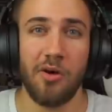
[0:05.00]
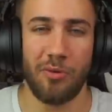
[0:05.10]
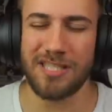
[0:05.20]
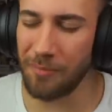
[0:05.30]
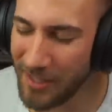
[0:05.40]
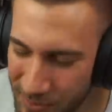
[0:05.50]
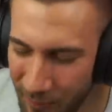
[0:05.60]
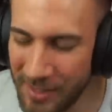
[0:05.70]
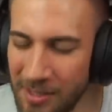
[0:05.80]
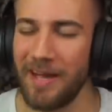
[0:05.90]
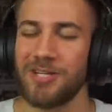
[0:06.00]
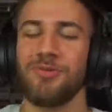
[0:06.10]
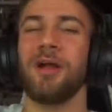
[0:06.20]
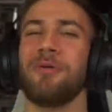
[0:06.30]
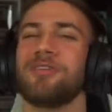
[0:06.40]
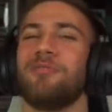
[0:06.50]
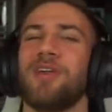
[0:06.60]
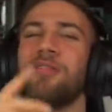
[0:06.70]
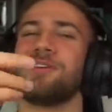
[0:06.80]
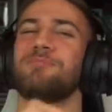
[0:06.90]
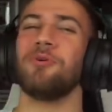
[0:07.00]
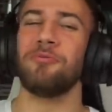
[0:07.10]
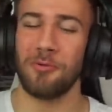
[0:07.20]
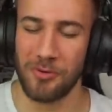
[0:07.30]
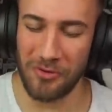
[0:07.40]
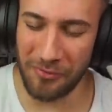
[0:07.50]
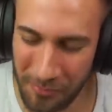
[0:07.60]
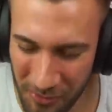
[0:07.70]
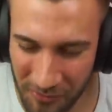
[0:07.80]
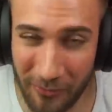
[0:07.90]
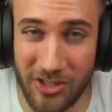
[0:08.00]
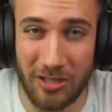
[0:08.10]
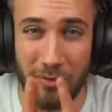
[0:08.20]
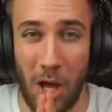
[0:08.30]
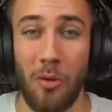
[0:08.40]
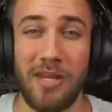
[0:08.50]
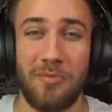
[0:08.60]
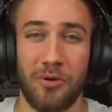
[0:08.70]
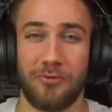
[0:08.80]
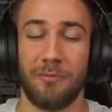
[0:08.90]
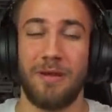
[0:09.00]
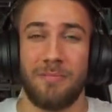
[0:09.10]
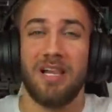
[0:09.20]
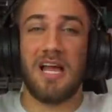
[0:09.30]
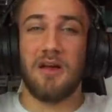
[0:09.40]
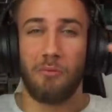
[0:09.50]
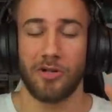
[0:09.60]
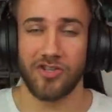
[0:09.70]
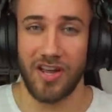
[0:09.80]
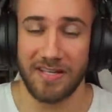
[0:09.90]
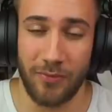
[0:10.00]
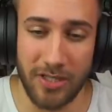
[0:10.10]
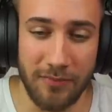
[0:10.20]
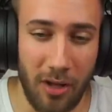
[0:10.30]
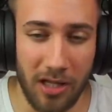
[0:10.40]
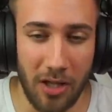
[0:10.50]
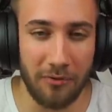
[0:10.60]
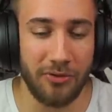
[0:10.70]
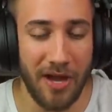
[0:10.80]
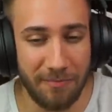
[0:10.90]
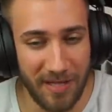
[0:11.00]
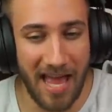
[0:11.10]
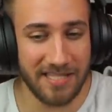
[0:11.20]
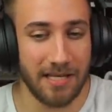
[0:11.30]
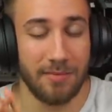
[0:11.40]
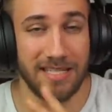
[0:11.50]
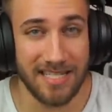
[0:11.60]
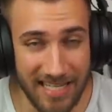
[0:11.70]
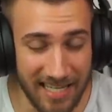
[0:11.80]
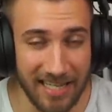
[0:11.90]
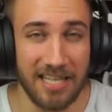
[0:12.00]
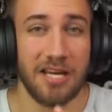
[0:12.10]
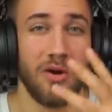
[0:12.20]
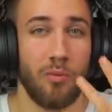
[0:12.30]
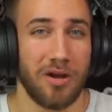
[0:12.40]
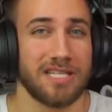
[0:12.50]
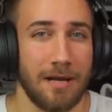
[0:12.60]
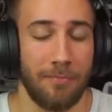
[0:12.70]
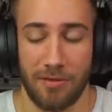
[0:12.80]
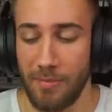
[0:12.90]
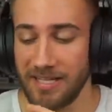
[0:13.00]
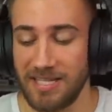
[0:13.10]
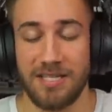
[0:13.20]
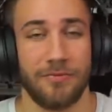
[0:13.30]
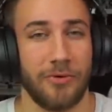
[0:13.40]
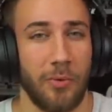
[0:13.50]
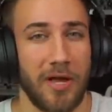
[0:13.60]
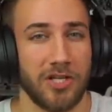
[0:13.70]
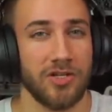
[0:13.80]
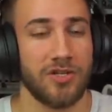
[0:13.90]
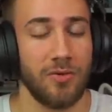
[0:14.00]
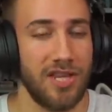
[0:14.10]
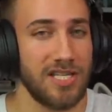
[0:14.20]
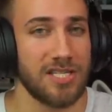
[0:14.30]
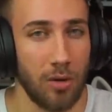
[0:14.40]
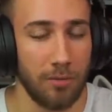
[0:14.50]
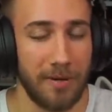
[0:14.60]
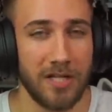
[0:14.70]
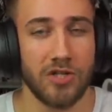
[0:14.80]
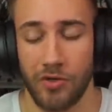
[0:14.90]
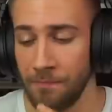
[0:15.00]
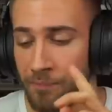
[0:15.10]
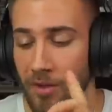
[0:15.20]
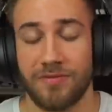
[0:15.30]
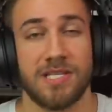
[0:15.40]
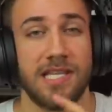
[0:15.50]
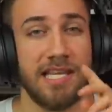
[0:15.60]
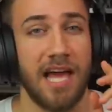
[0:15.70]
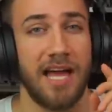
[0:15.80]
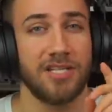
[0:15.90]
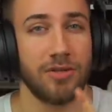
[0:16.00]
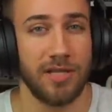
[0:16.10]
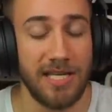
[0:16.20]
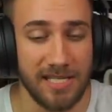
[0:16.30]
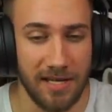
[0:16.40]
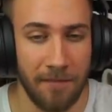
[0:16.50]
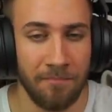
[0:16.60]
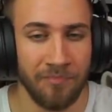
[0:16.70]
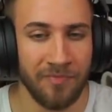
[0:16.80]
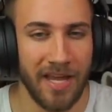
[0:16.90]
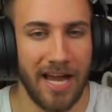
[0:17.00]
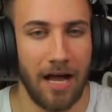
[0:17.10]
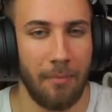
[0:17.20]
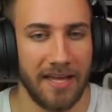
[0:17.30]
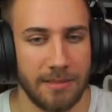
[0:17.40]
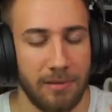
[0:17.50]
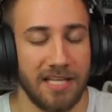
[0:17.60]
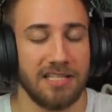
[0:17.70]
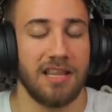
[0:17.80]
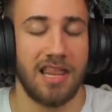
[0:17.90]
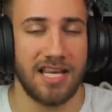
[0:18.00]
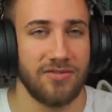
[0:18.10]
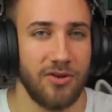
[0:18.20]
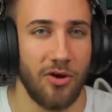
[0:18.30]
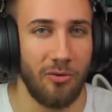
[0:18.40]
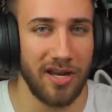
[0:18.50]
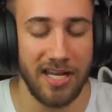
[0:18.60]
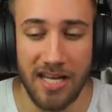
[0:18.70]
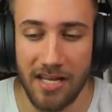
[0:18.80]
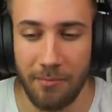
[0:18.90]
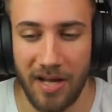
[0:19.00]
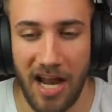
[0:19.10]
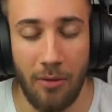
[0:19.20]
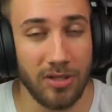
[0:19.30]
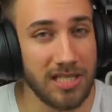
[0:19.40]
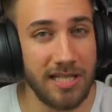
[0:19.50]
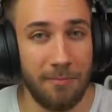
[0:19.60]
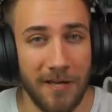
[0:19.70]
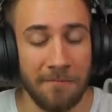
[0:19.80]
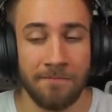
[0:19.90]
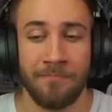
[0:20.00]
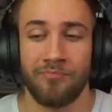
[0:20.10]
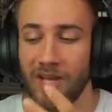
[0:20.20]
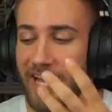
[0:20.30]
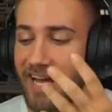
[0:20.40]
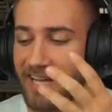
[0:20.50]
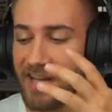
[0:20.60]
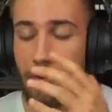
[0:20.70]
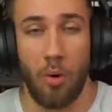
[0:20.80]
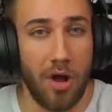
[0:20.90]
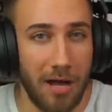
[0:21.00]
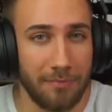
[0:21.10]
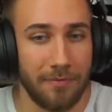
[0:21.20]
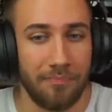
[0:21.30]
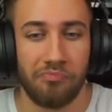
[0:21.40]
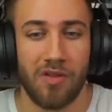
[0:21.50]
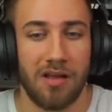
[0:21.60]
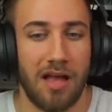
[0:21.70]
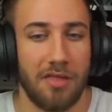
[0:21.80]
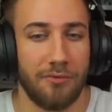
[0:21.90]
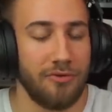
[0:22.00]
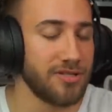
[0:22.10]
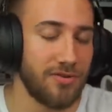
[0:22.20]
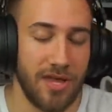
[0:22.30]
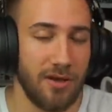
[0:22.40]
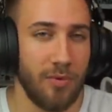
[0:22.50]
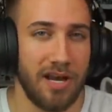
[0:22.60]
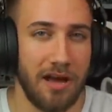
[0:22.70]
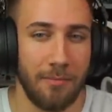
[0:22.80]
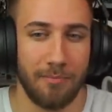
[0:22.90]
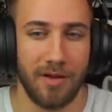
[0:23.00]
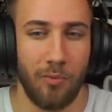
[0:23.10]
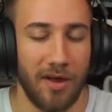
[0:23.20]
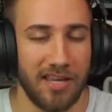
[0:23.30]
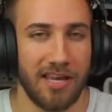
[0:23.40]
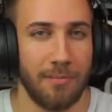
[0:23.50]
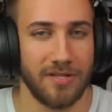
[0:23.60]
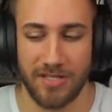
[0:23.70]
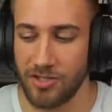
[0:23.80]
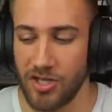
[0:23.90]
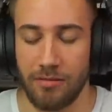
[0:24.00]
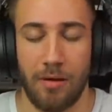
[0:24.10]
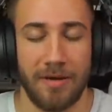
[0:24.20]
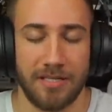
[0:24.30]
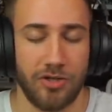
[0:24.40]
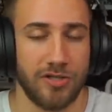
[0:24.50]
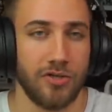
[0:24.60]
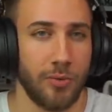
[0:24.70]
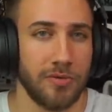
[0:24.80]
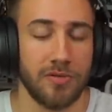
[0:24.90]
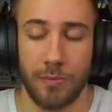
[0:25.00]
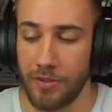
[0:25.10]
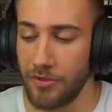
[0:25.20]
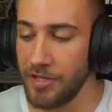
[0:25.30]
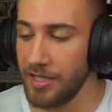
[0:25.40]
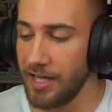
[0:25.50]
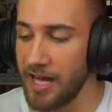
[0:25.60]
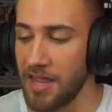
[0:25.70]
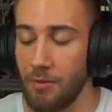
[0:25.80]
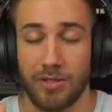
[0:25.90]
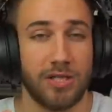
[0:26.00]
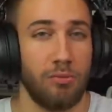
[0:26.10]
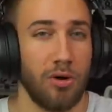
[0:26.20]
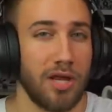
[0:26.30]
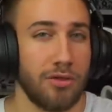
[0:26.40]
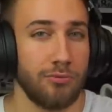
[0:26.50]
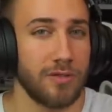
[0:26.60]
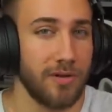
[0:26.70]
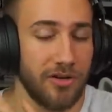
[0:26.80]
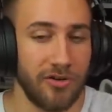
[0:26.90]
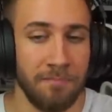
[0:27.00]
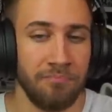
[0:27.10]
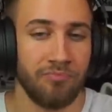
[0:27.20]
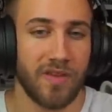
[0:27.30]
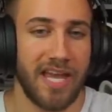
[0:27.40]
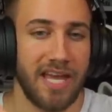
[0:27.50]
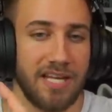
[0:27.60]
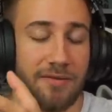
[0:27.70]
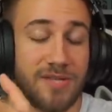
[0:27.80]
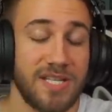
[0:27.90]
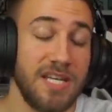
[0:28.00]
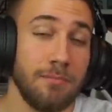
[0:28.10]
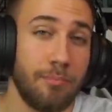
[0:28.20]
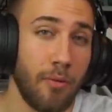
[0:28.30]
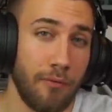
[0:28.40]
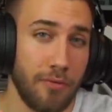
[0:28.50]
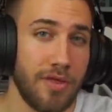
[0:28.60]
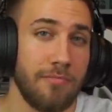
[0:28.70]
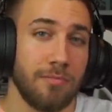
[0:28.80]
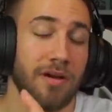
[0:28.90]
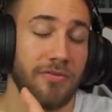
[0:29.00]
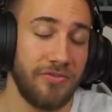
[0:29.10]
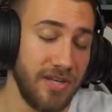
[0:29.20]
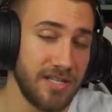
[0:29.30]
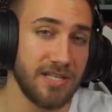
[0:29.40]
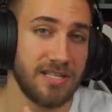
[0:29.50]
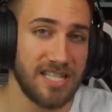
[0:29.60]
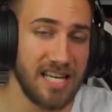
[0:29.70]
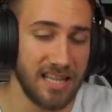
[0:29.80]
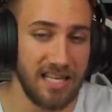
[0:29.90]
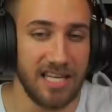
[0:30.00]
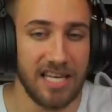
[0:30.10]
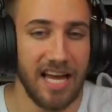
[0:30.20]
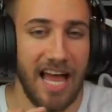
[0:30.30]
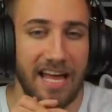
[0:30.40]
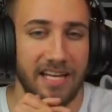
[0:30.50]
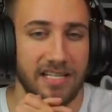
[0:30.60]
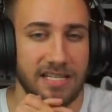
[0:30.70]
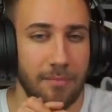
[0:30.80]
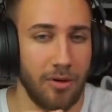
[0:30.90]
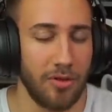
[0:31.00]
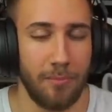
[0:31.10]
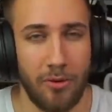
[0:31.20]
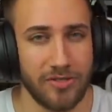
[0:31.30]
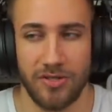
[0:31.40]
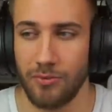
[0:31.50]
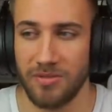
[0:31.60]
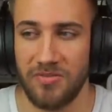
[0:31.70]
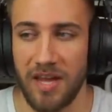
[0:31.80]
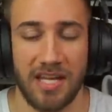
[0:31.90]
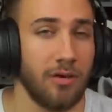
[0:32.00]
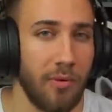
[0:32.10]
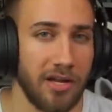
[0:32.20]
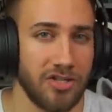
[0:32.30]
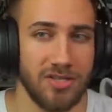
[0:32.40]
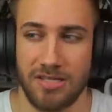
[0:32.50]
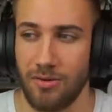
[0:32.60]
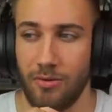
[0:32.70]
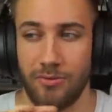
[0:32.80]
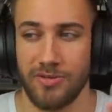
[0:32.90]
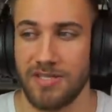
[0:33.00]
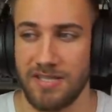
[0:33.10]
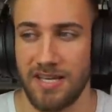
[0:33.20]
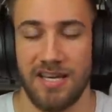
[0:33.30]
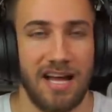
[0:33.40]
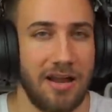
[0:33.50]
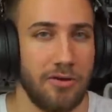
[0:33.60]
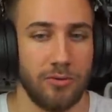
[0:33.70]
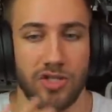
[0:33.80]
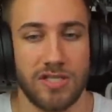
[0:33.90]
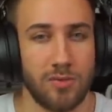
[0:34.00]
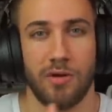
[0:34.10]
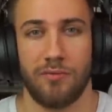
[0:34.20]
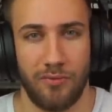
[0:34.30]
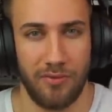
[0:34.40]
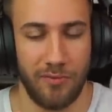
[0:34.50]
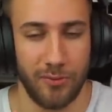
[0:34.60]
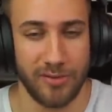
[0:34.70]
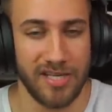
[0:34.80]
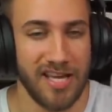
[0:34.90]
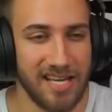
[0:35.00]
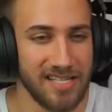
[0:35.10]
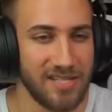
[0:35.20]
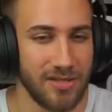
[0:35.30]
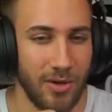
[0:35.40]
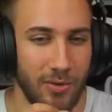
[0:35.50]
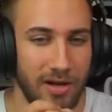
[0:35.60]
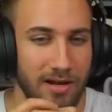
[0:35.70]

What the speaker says: What is up, guys, and welcome back to a random video on this beautiful, beautiful, beautiful channel with only beautiful people watching. Guys, first of all, a lot of you have been asking me still what is up with my teaser photo reaction to the solo picture of Selena and Talisa. I explained it in the last video already, but I was sleeping and I woke up. The first thing when I'm waking up is checking my messages and going to Twitter, and I was scrolling through Twitter and I've seen both of them in my feed, sadly. And I'm not the person who is faking reactions or who is, I don't know, just doing it for the views. So